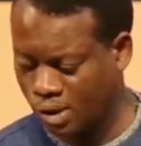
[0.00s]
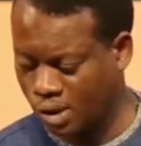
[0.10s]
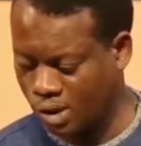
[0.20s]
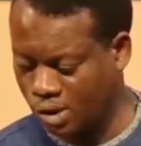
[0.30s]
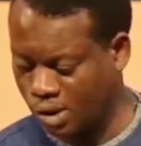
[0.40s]

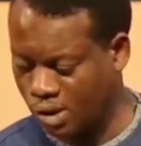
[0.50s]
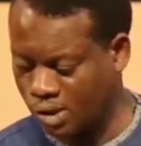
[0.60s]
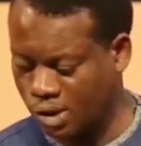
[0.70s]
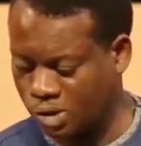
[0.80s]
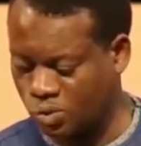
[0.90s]
a year
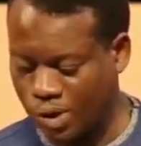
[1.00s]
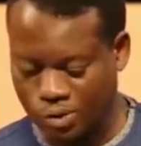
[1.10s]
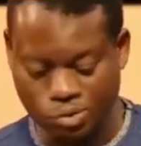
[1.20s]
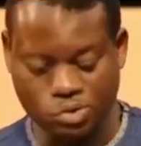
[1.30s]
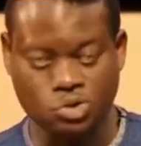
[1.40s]
that we are
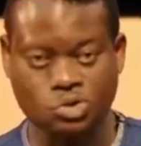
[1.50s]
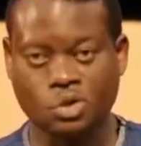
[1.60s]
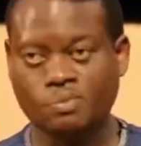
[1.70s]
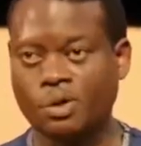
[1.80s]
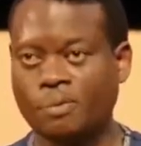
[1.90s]
going to
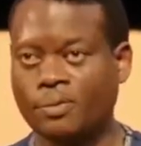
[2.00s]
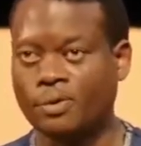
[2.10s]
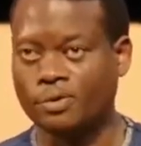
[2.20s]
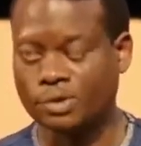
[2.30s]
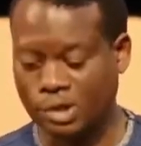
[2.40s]
stumble
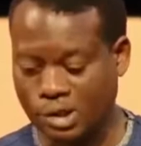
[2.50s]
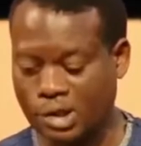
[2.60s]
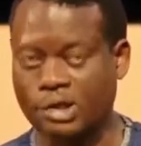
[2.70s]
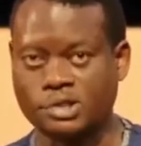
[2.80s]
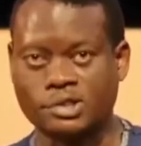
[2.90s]
upon
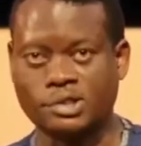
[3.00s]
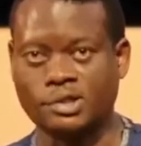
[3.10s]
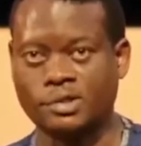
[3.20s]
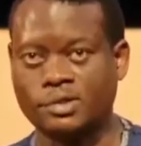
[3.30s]
carelessly.